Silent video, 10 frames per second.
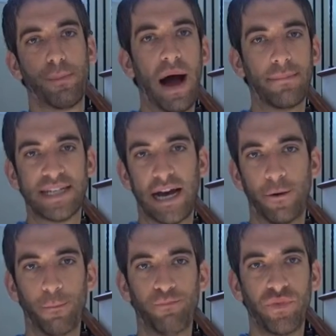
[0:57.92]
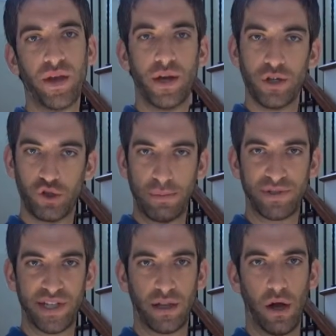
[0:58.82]
pops out,
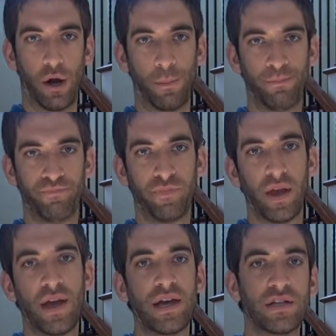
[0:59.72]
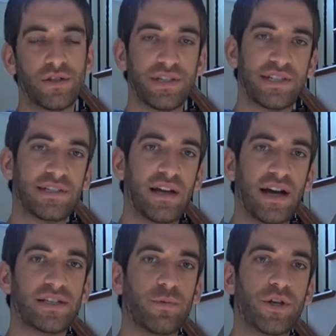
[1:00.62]
trips the alarm. So this is
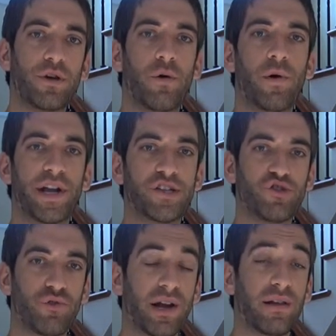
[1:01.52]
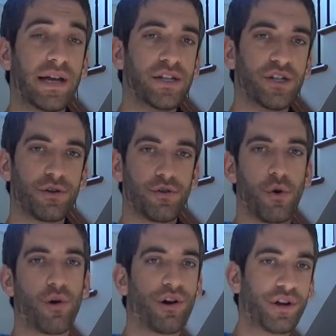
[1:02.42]
nice when you don't want to drill into your
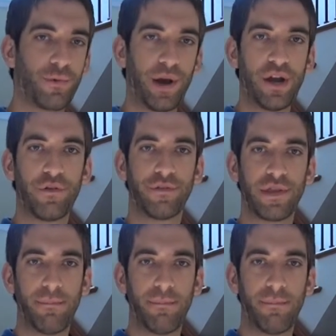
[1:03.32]
door or your window for the